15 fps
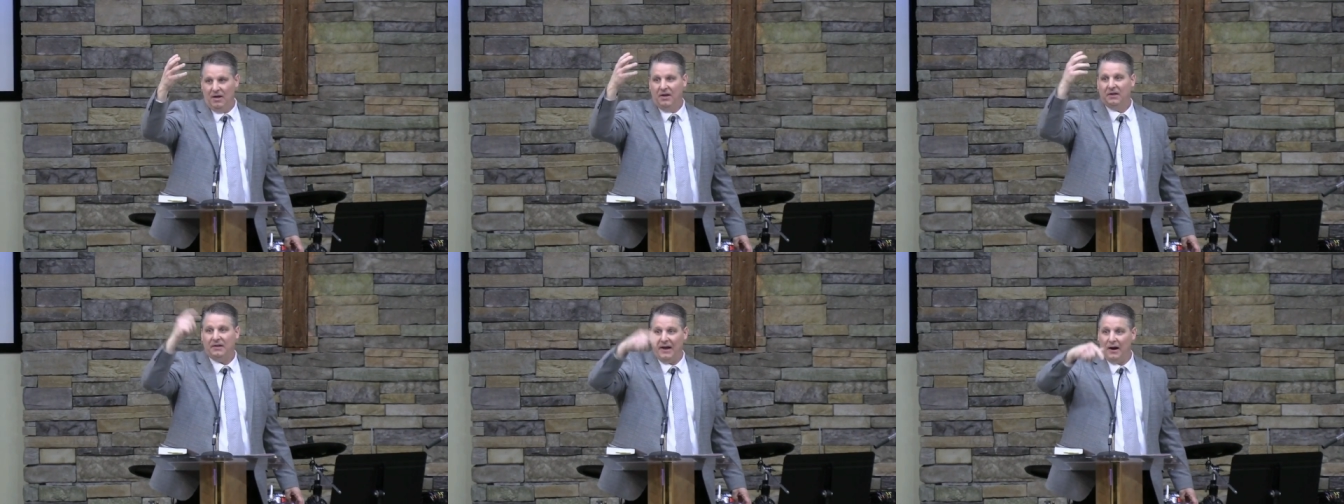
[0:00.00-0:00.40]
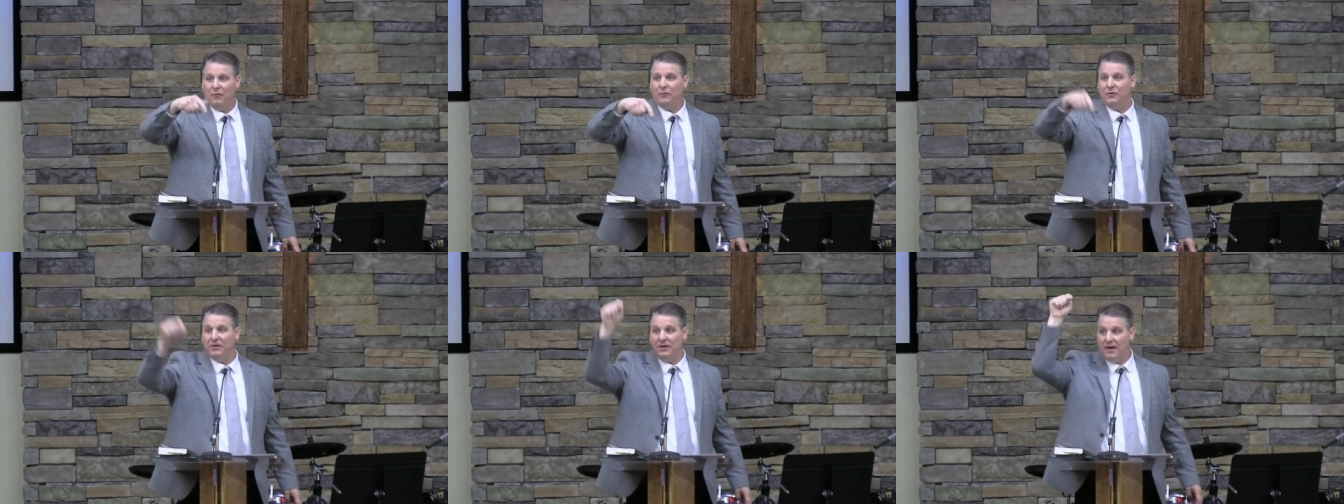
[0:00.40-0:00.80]

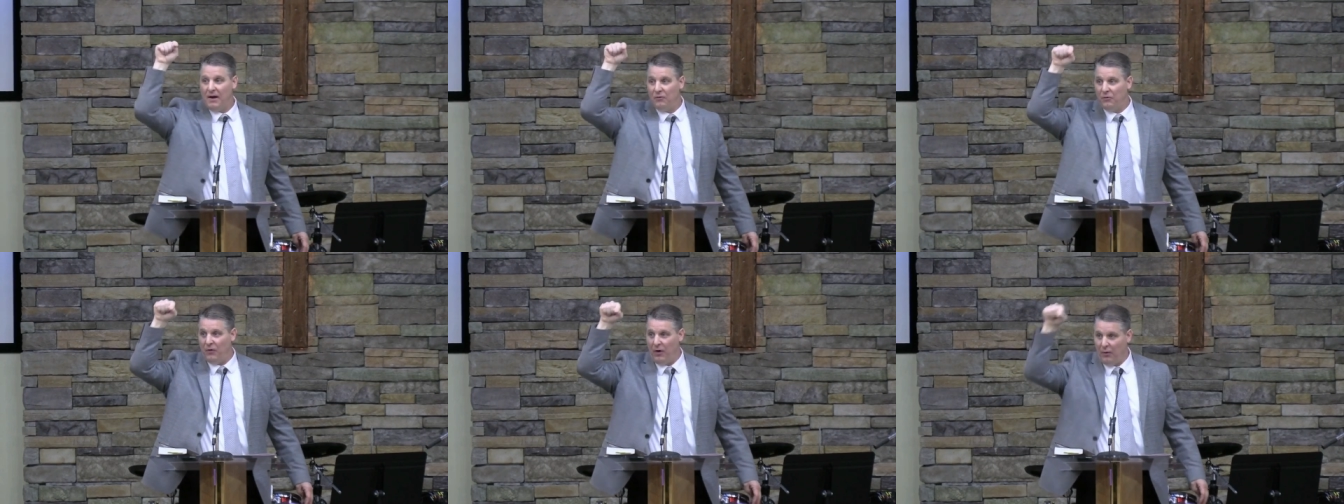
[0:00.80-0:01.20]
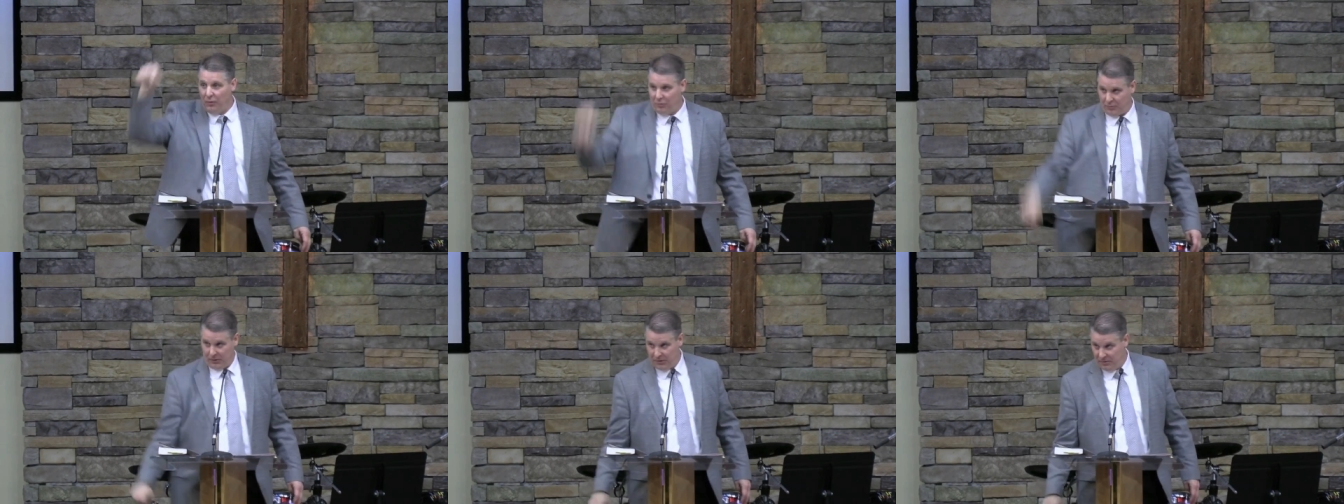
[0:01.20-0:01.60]
careful to not fall
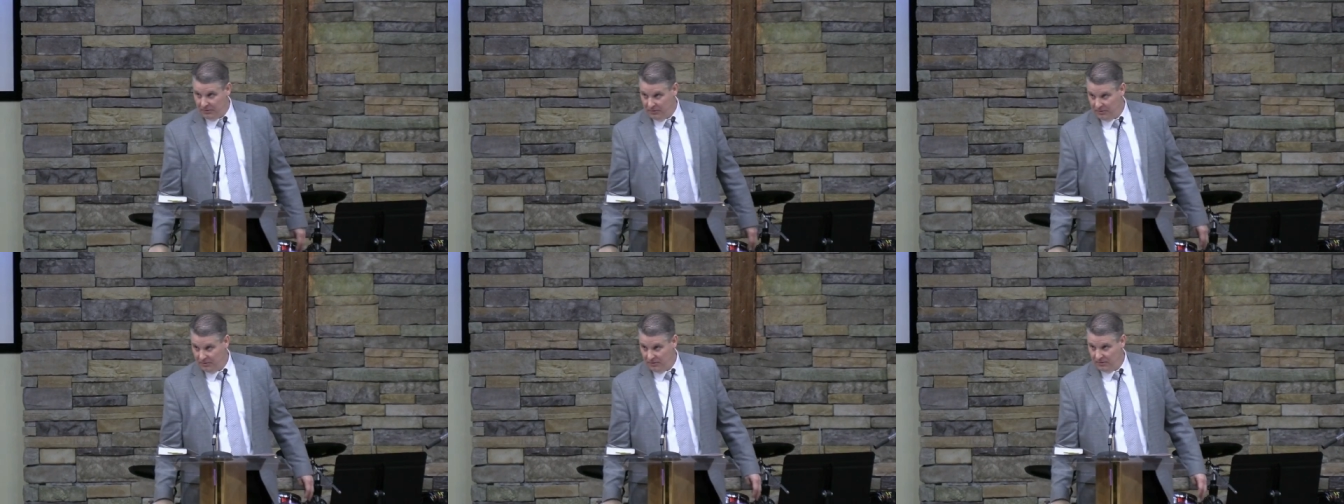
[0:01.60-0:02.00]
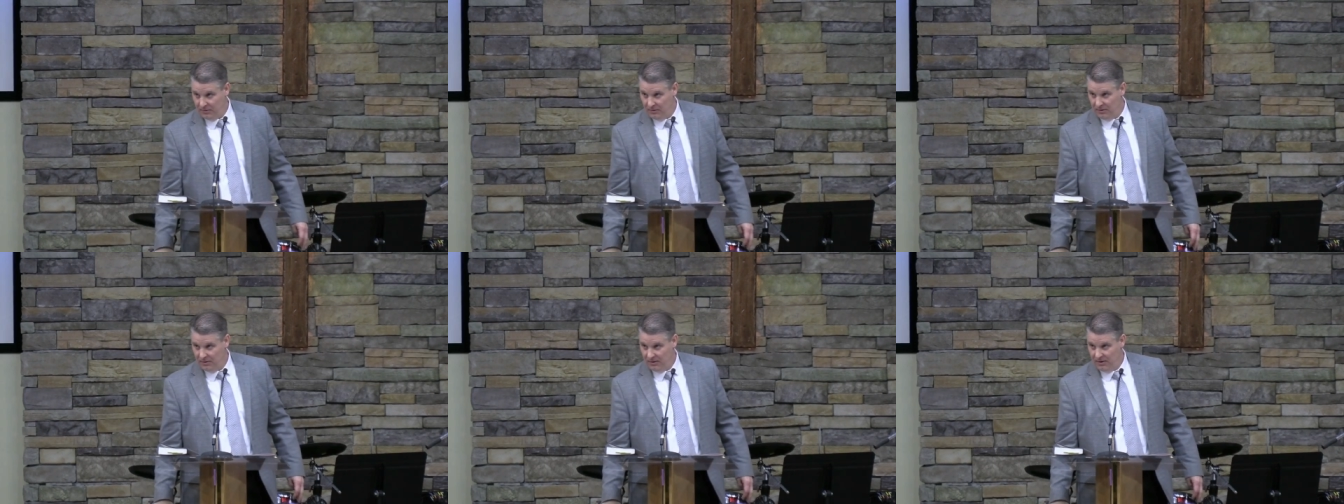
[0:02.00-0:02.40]
through.
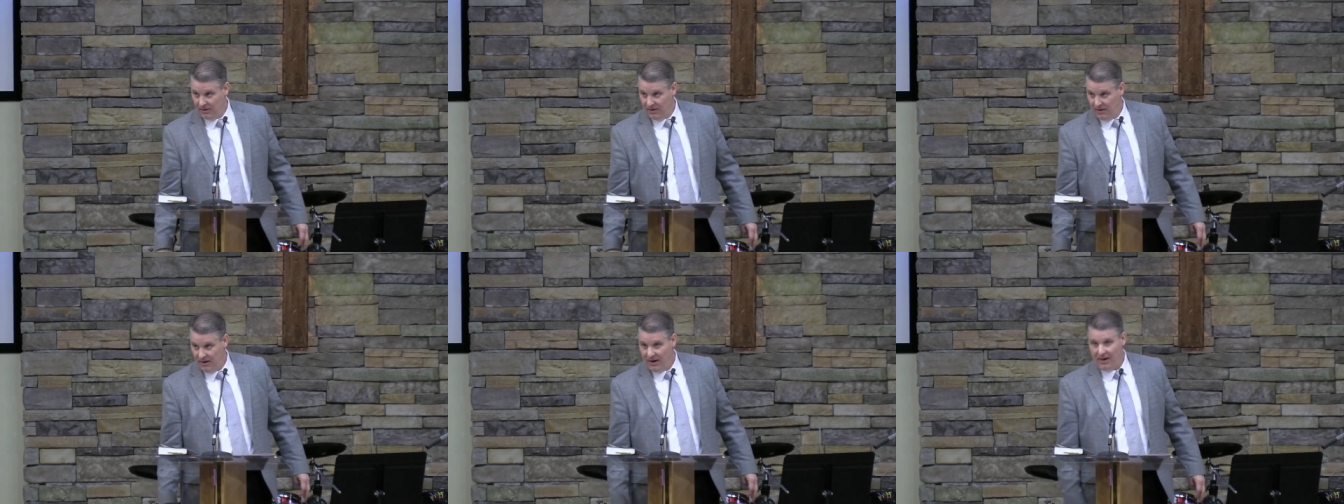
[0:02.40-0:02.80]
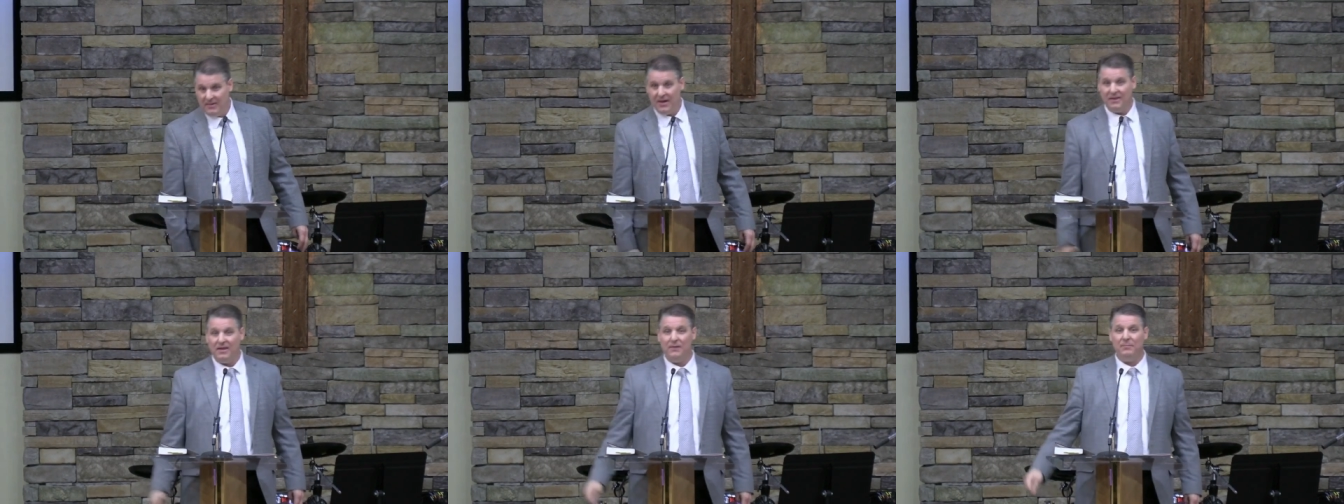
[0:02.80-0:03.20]
And
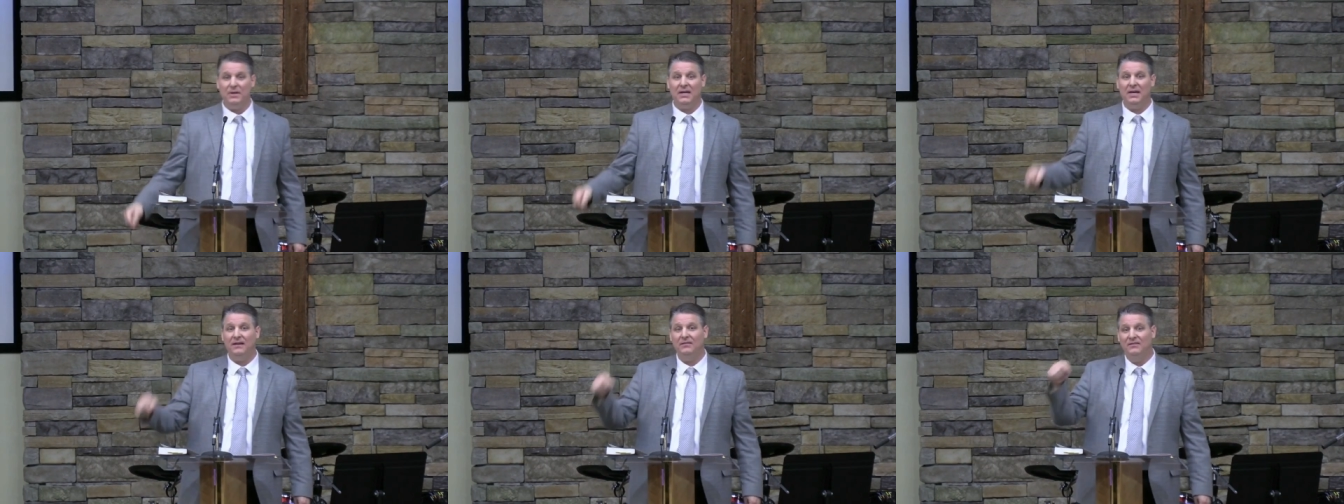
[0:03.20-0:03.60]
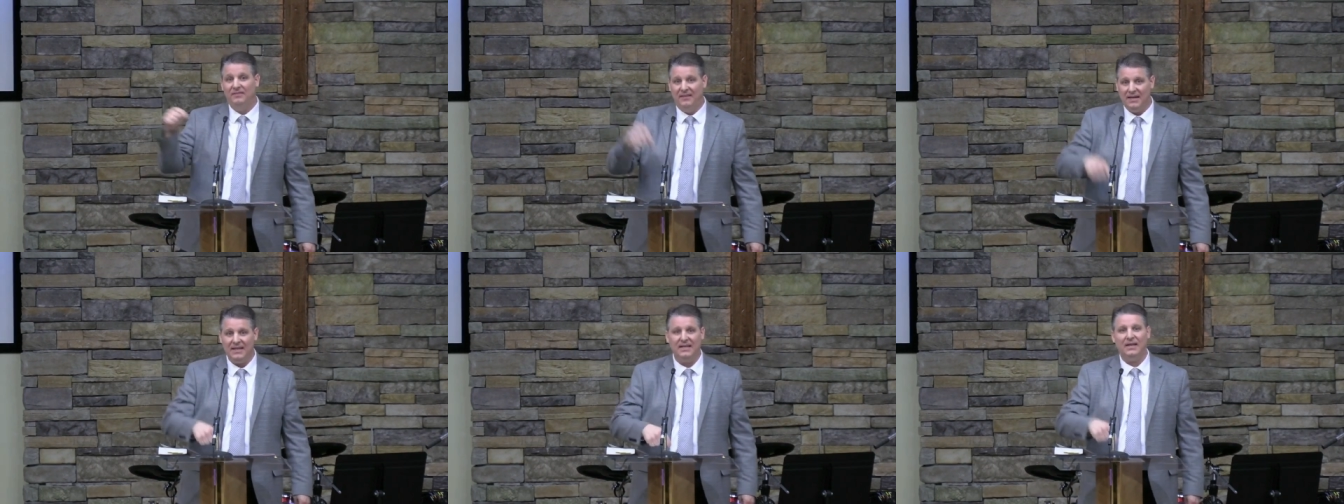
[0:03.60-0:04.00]
then they begin
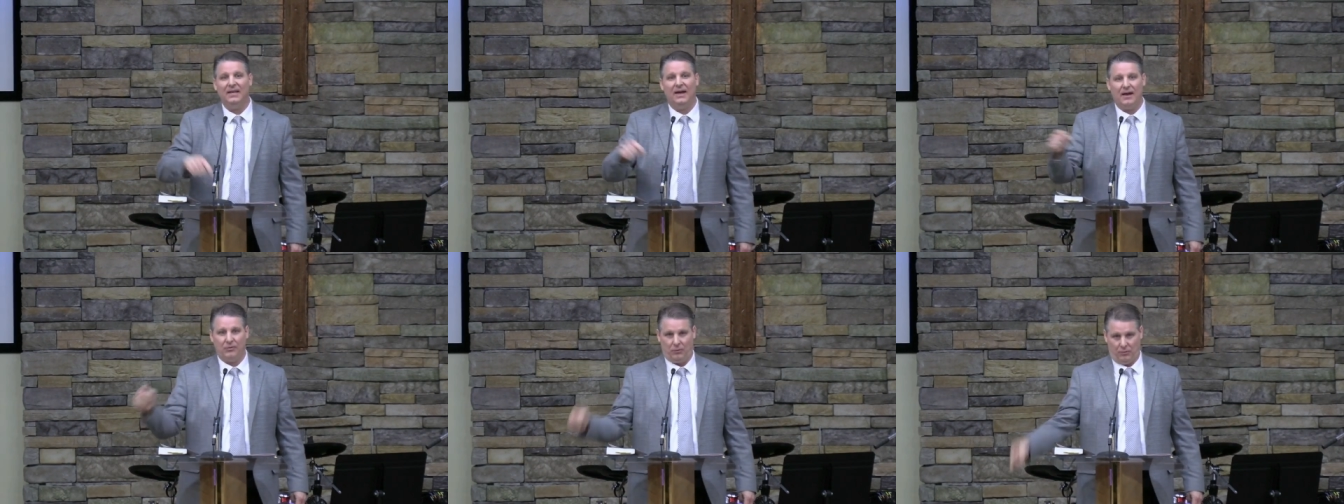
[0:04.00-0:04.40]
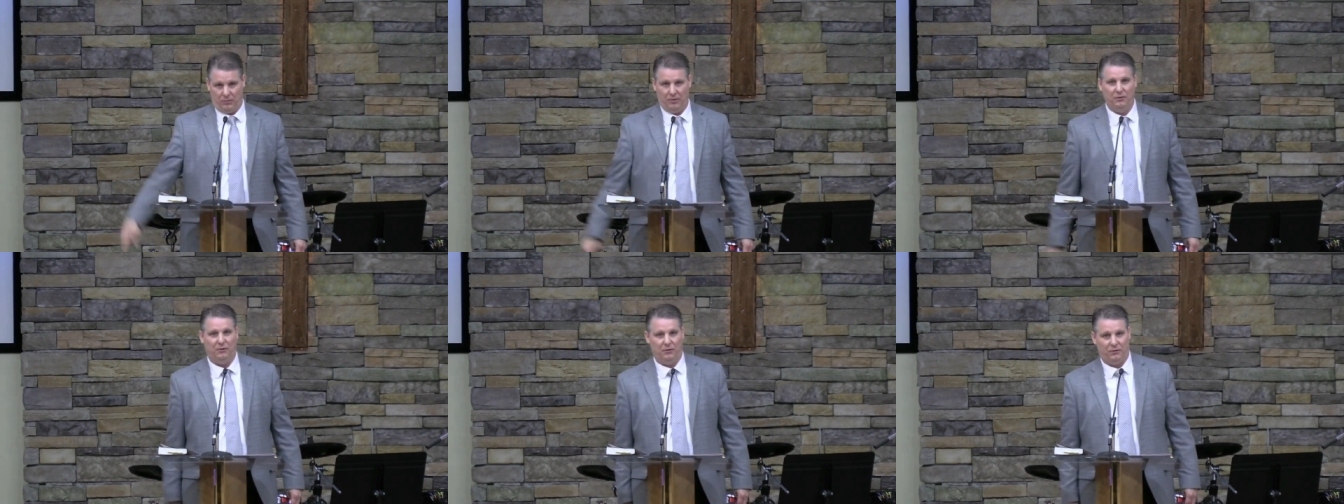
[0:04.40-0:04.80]
digging at the
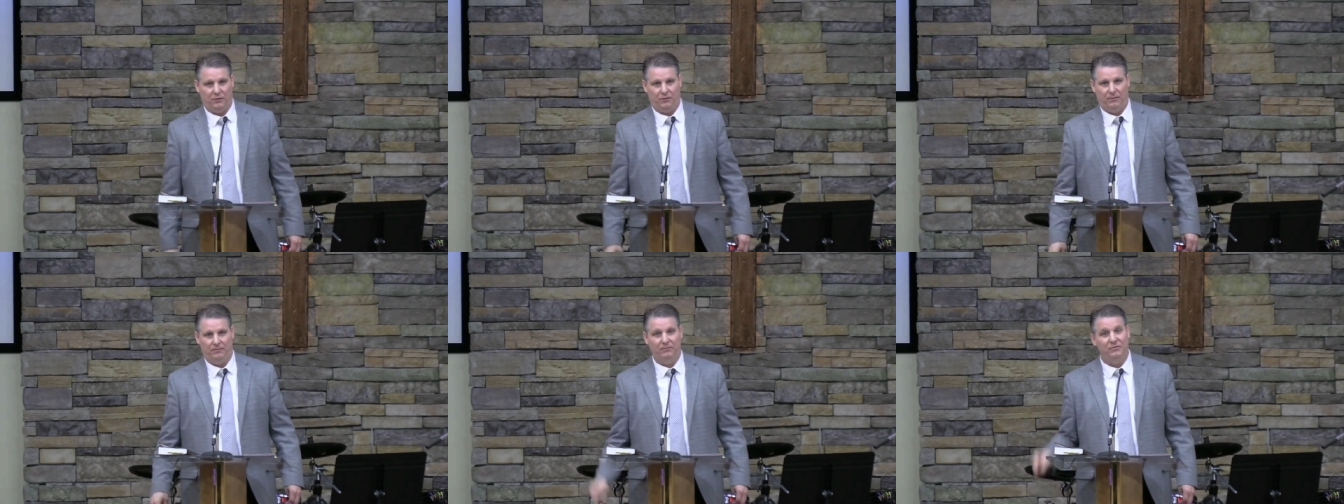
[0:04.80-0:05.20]
roof,